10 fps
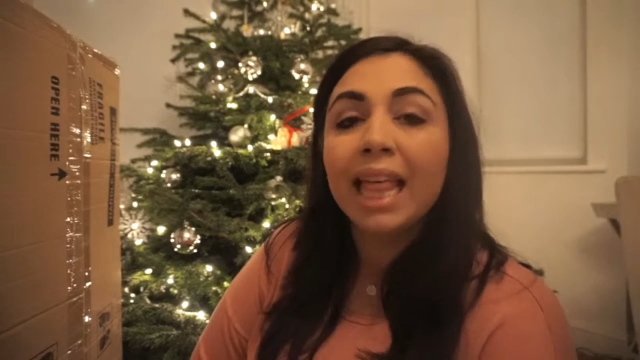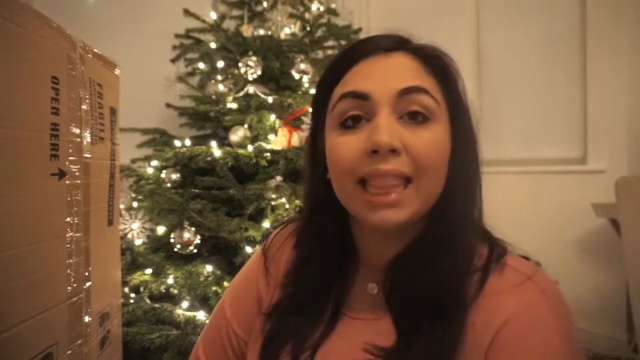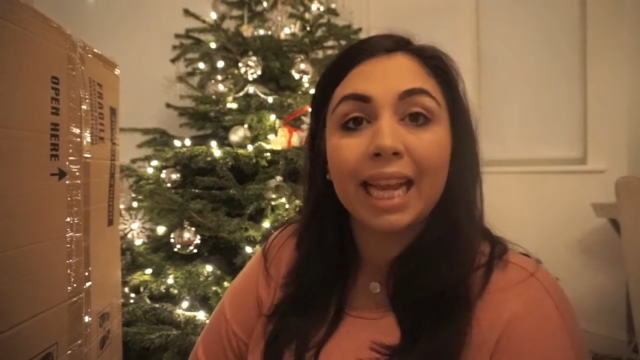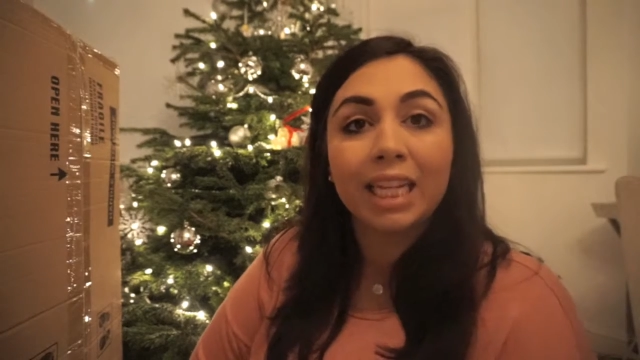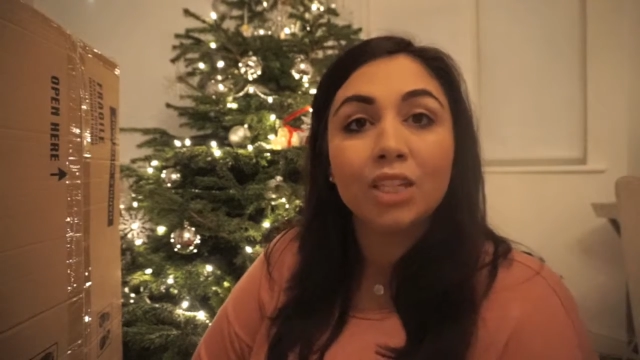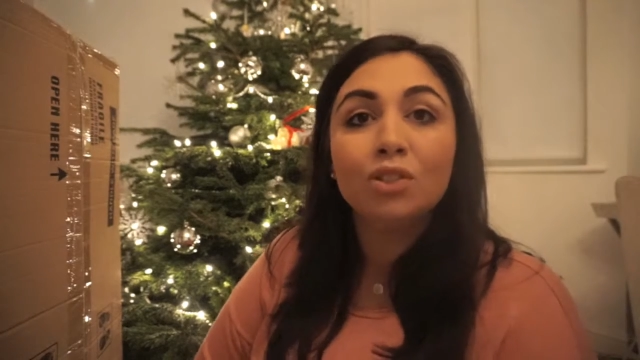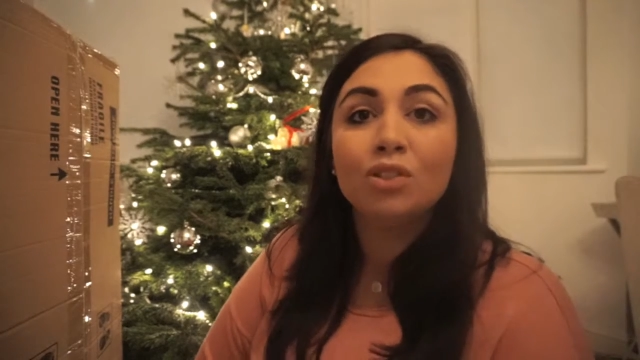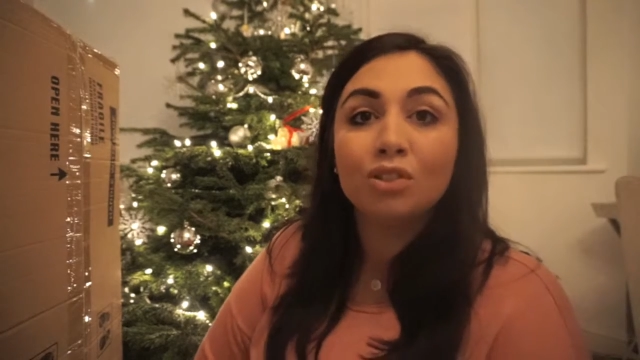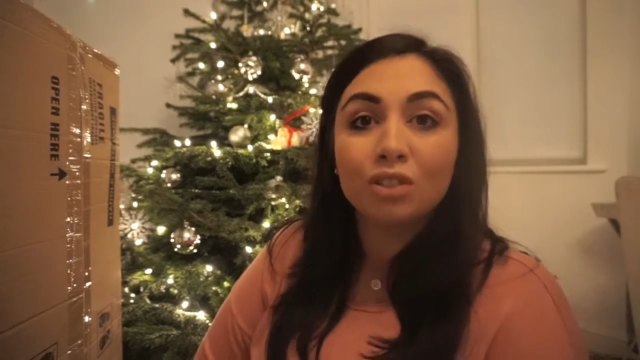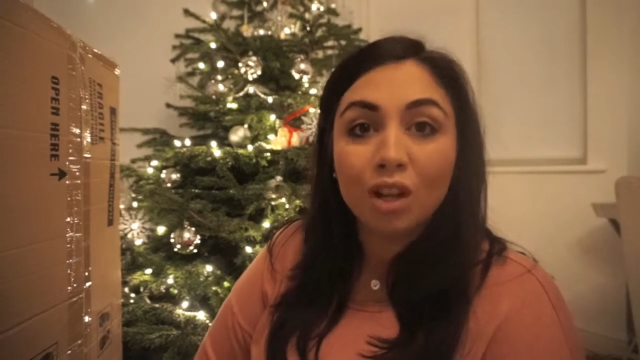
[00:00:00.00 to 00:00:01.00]
Thank you
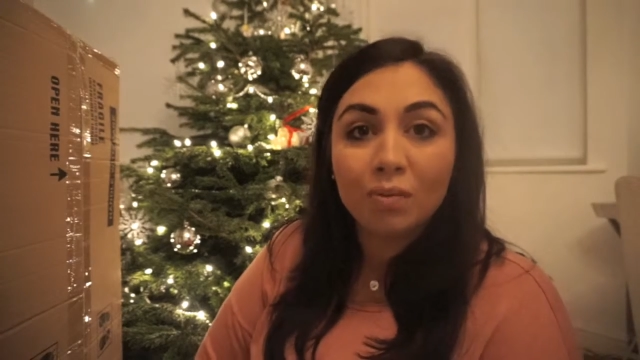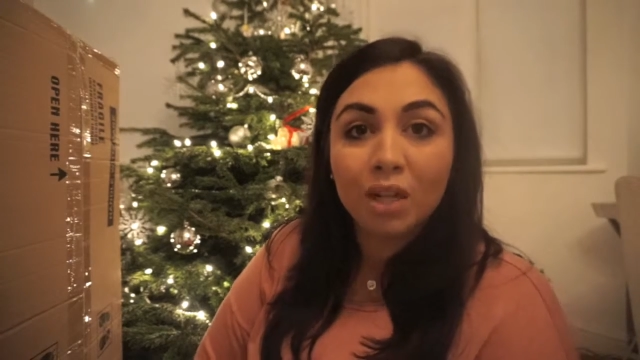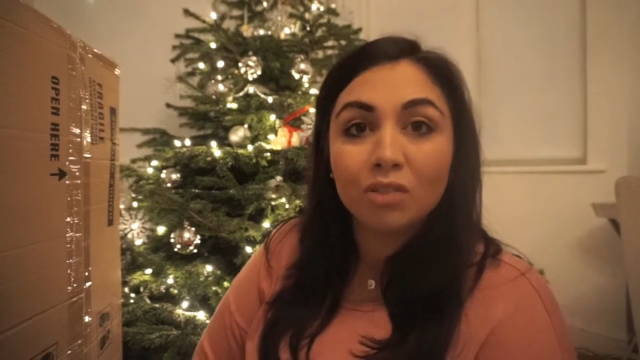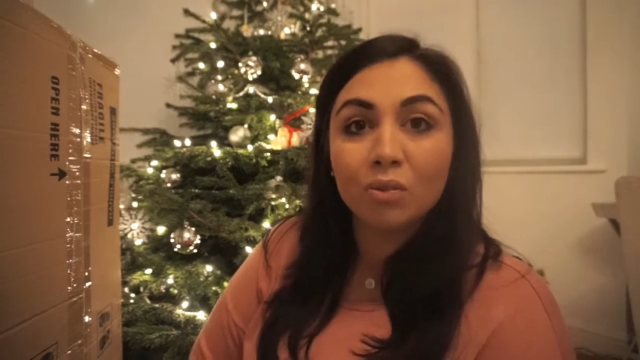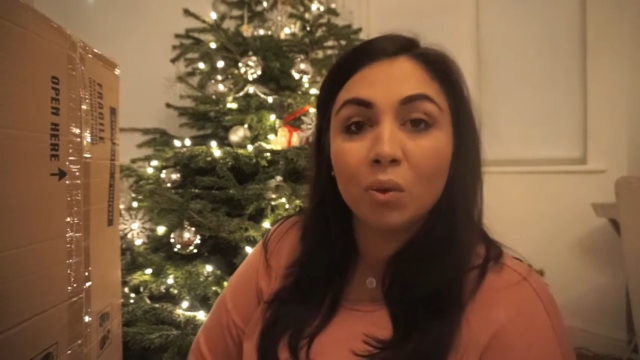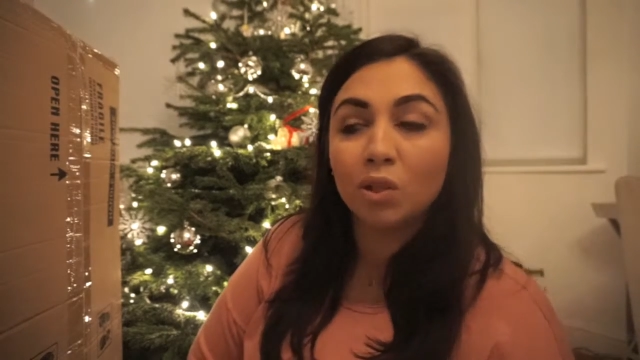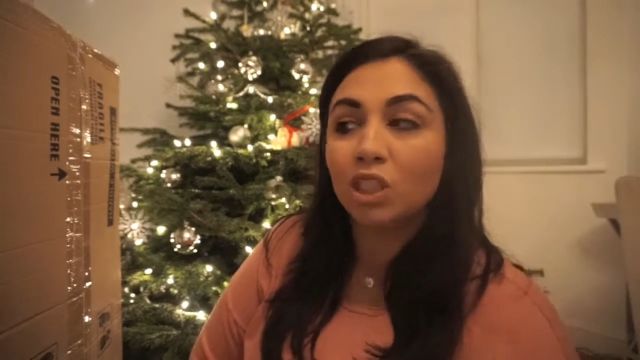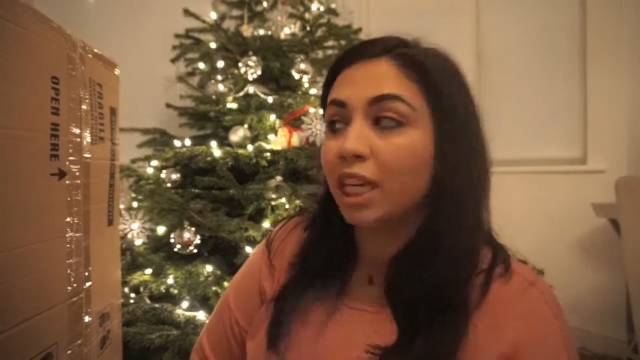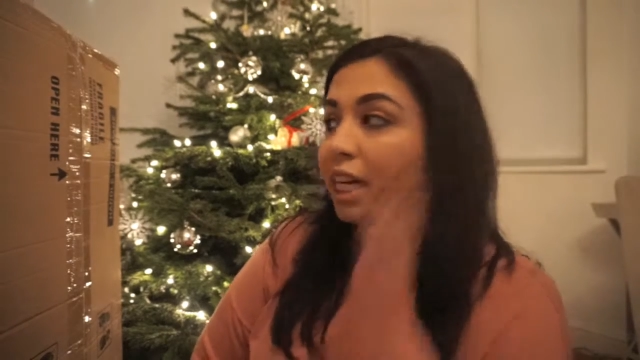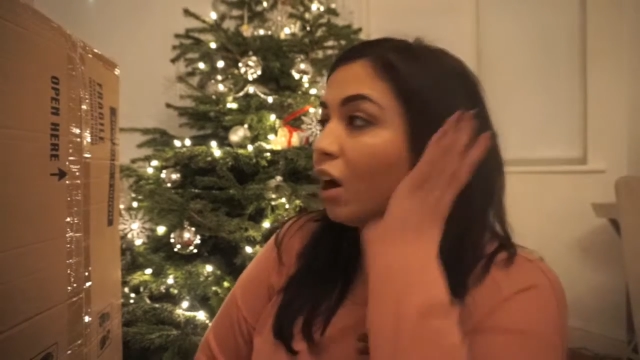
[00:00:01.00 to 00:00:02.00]
so much for
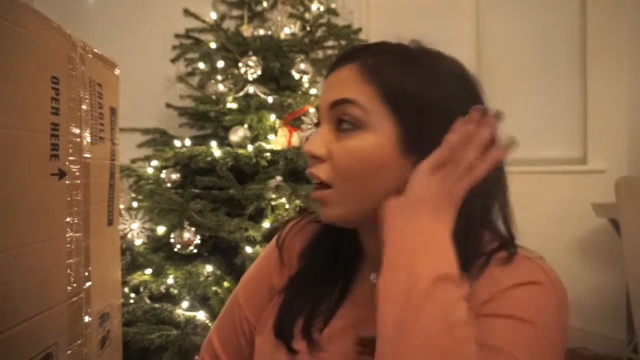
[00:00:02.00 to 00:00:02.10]
watching.